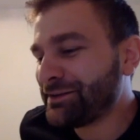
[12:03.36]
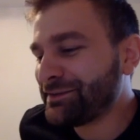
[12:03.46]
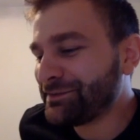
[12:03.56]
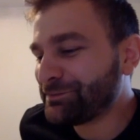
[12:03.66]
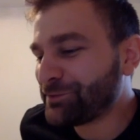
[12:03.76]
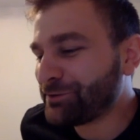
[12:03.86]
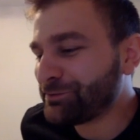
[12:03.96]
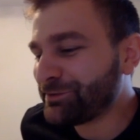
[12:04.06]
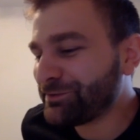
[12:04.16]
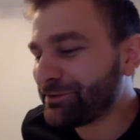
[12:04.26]
this is
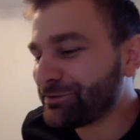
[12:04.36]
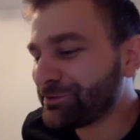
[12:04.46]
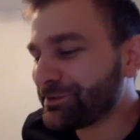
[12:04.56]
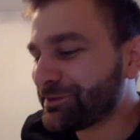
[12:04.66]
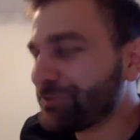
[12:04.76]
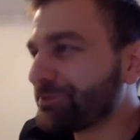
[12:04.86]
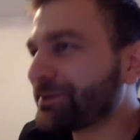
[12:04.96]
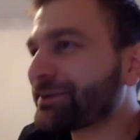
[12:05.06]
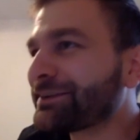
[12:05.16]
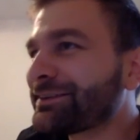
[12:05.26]
probably my favorite one so
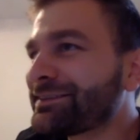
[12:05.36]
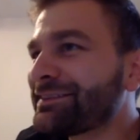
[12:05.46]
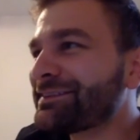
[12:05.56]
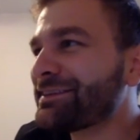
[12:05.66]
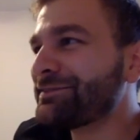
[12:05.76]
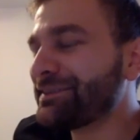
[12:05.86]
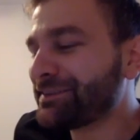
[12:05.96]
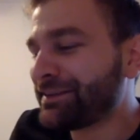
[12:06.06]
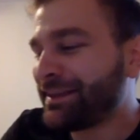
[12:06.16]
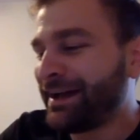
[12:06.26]
far. Let's give this
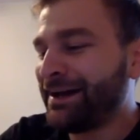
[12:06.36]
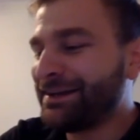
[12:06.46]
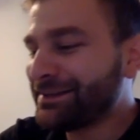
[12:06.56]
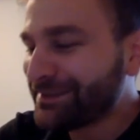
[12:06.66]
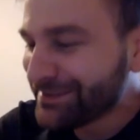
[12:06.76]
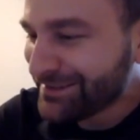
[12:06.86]
a 9.